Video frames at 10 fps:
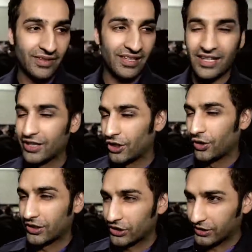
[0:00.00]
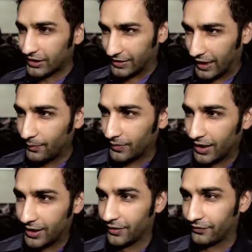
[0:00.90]
you know, it's just the same
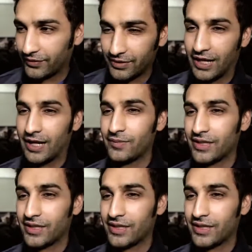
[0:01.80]
kind of names.